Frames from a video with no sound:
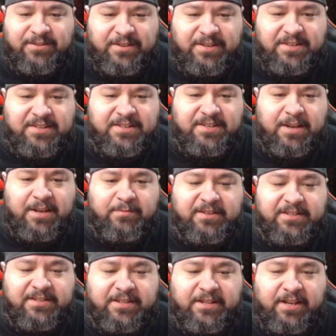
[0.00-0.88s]
this is
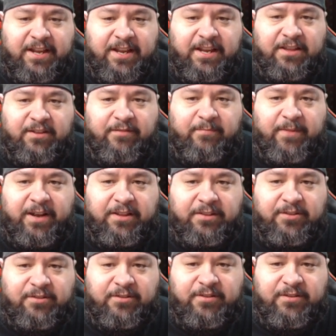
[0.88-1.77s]
obviously the end of my
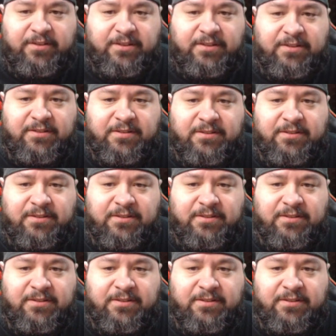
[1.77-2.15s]
turn.